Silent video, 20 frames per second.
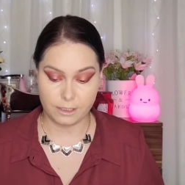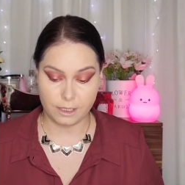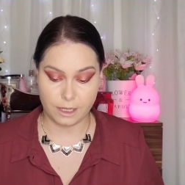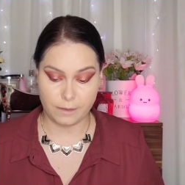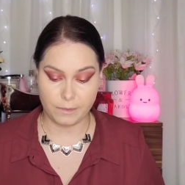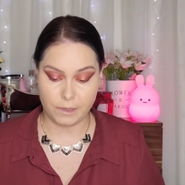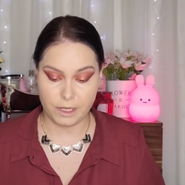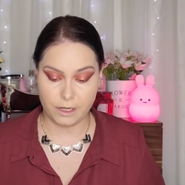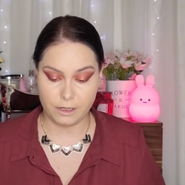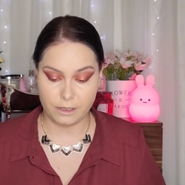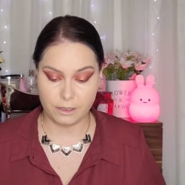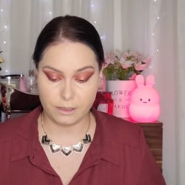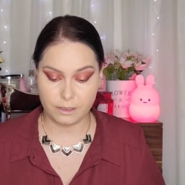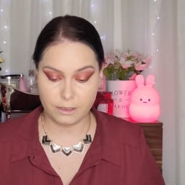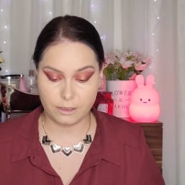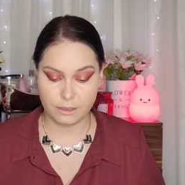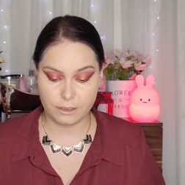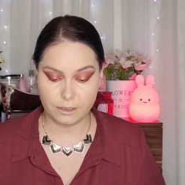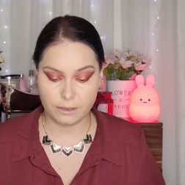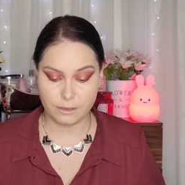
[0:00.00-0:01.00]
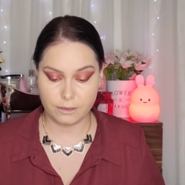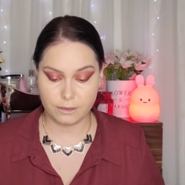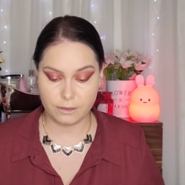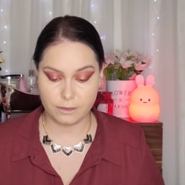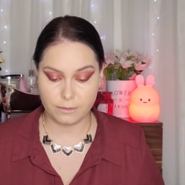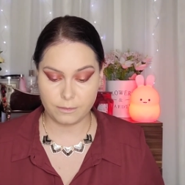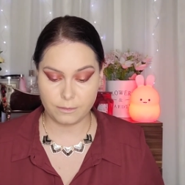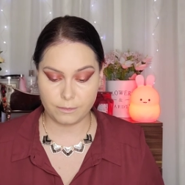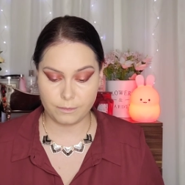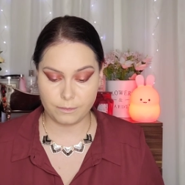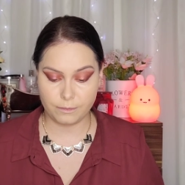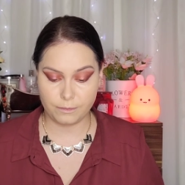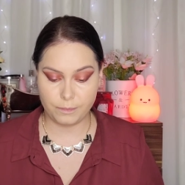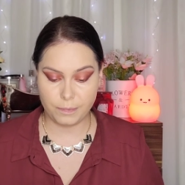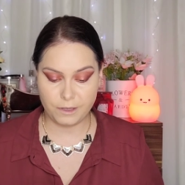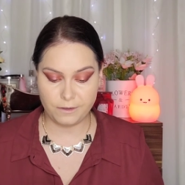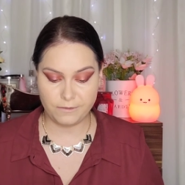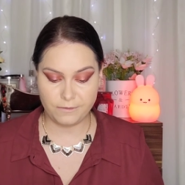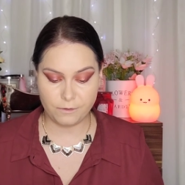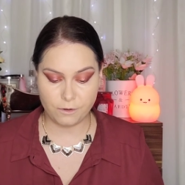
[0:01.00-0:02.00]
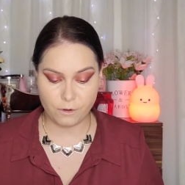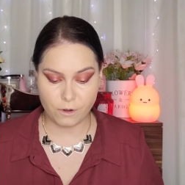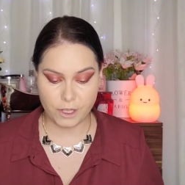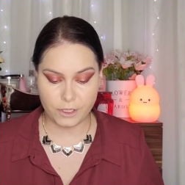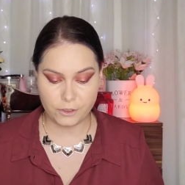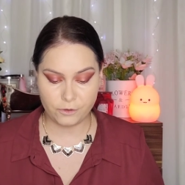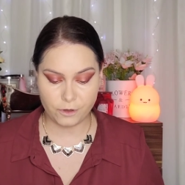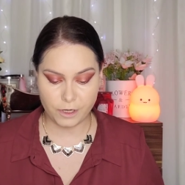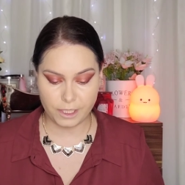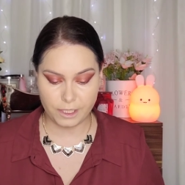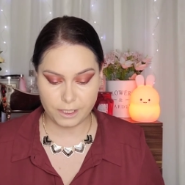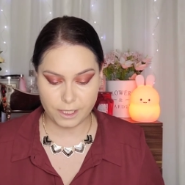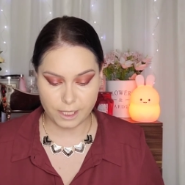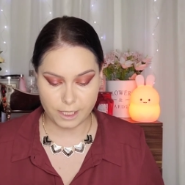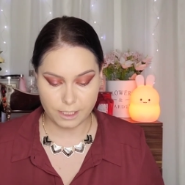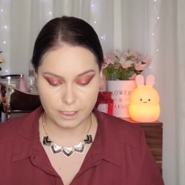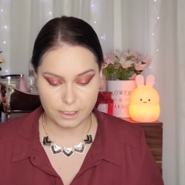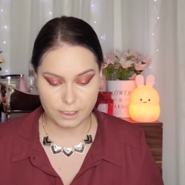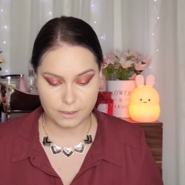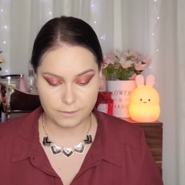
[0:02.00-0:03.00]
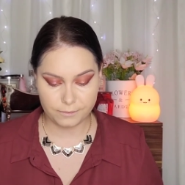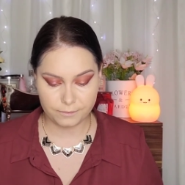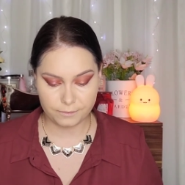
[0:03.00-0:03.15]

I mean, before I tried this,